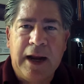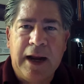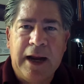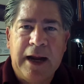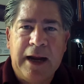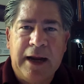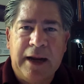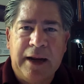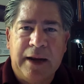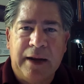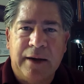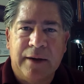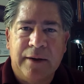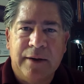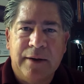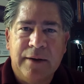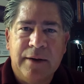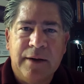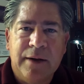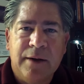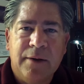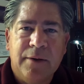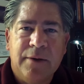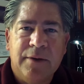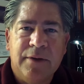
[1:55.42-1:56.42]

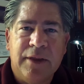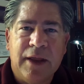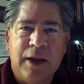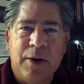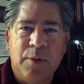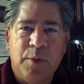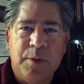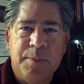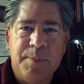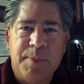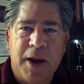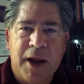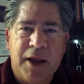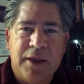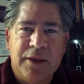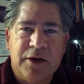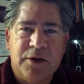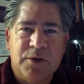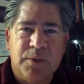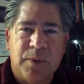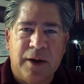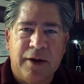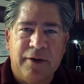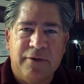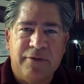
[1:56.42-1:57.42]
and they would pay the
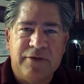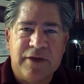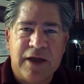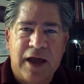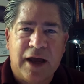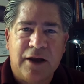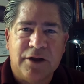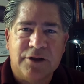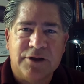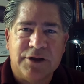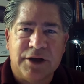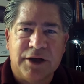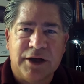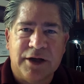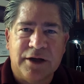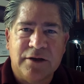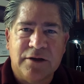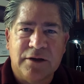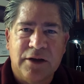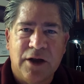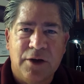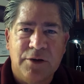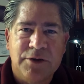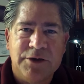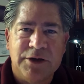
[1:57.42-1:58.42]
$12,000 in
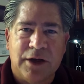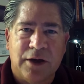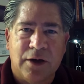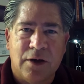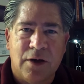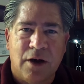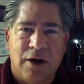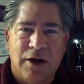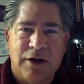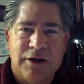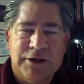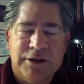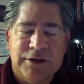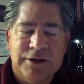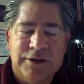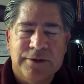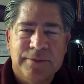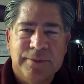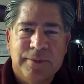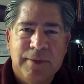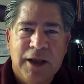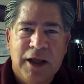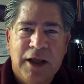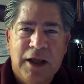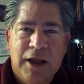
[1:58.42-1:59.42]
closing costs.
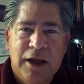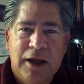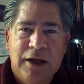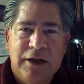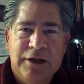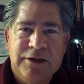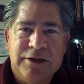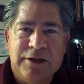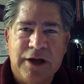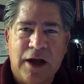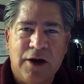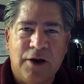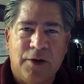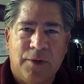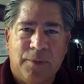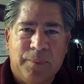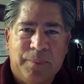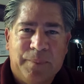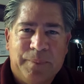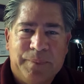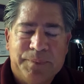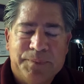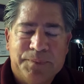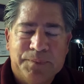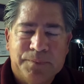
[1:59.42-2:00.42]
So
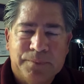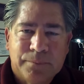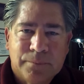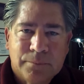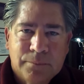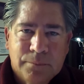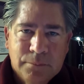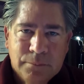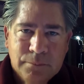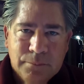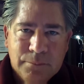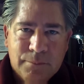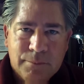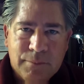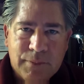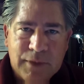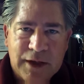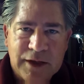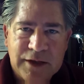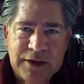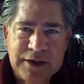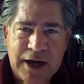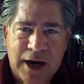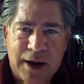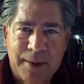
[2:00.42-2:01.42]

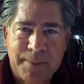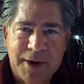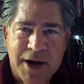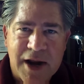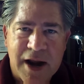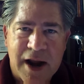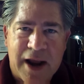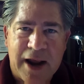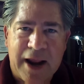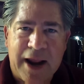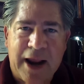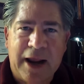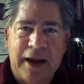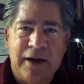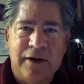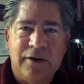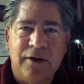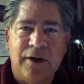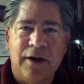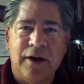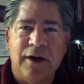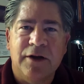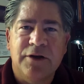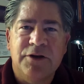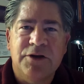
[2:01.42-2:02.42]
Tom and
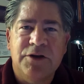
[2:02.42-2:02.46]
Diane